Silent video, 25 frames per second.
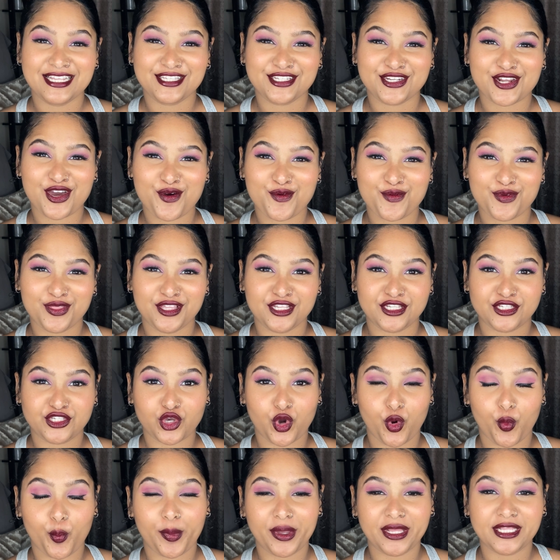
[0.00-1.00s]
start with the
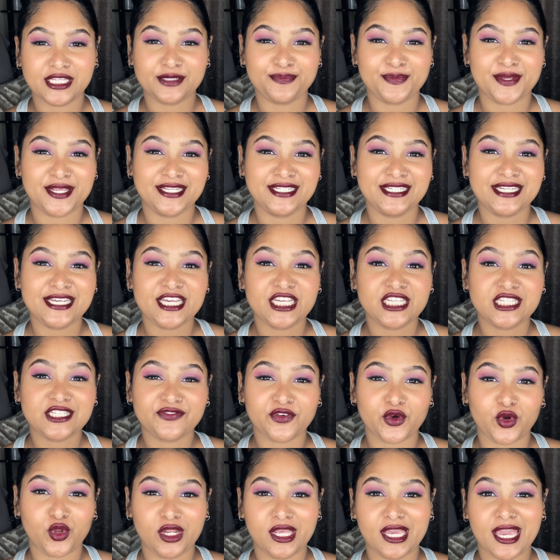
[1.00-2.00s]
soap. It's meant to
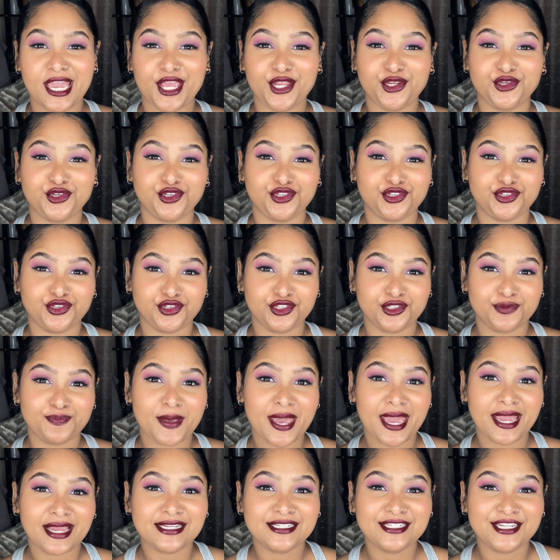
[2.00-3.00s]
exfoliate, reduce
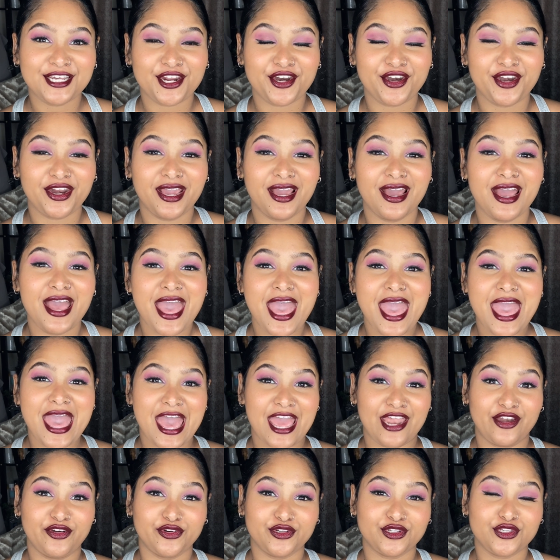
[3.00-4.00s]
bacteria,
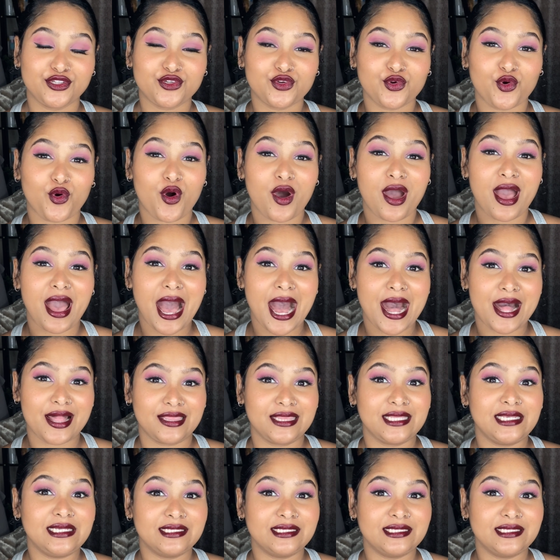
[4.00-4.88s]
and restore a healthy